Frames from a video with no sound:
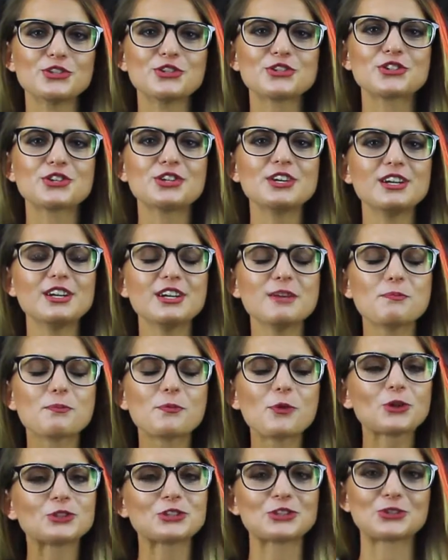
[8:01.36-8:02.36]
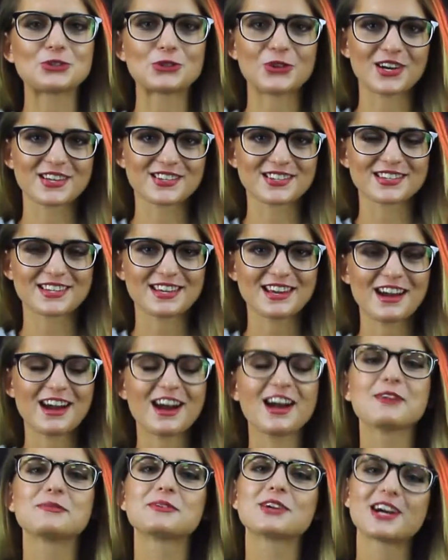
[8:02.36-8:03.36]
is really important to us.
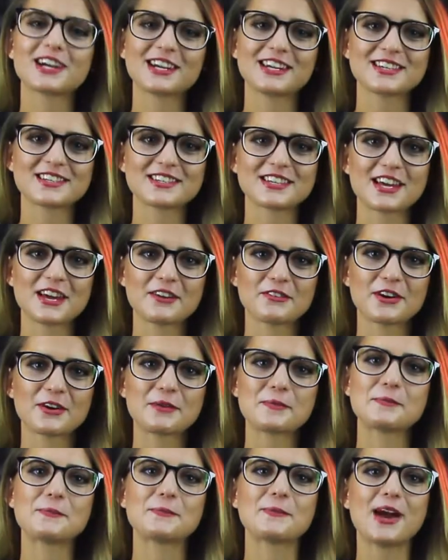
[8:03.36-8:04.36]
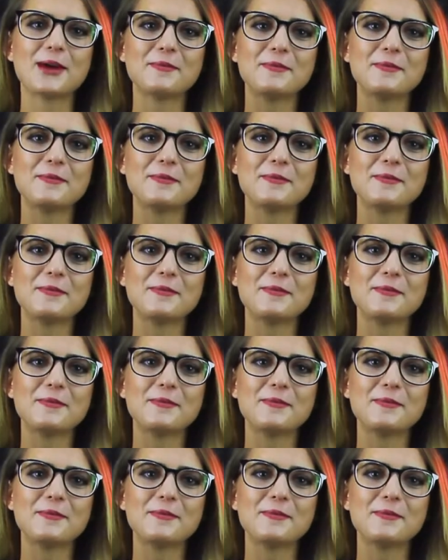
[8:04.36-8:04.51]
I'm Daria Saeva. Bye